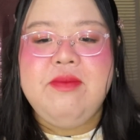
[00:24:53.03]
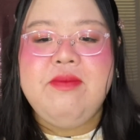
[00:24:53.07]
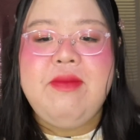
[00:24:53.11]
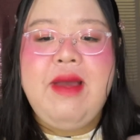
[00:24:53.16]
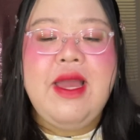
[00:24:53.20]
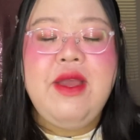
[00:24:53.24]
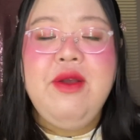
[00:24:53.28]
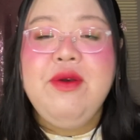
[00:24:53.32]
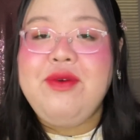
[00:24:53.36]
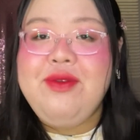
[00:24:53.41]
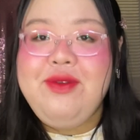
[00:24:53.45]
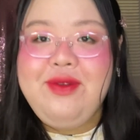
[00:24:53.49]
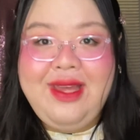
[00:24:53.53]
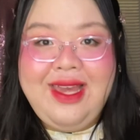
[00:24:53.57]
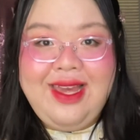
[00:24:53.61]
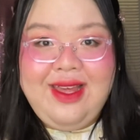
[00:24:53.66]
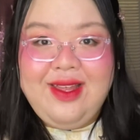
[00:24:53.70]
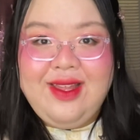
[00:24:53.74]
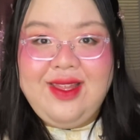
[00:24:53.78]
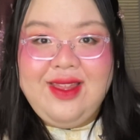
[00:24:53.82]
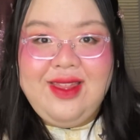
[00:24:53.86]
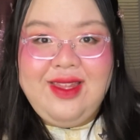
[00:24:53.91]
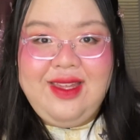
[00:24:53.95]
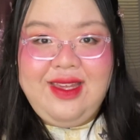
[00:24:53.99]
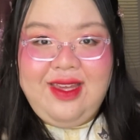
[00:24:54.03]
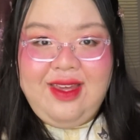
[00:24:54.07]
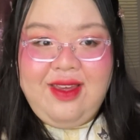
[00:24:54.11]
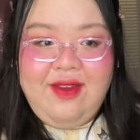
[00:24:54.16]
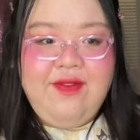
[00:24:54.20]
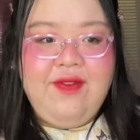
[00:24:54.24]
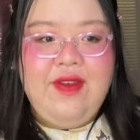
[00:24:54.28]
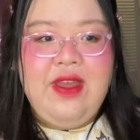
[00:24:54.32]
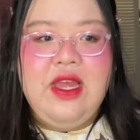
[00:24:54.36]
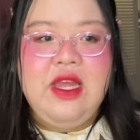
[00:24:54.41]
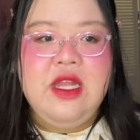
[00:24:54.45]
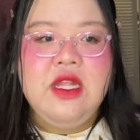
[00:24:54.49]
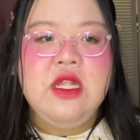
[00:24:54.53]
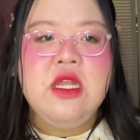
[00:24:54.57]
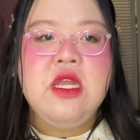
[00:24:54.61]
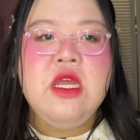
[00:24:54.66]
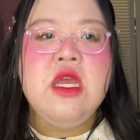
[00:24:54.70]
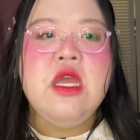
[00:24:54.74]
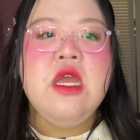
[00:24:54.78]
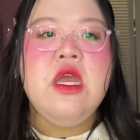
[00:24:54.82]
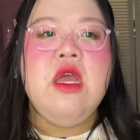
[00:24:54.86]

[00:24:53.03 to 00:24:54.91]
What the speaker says: my own health even.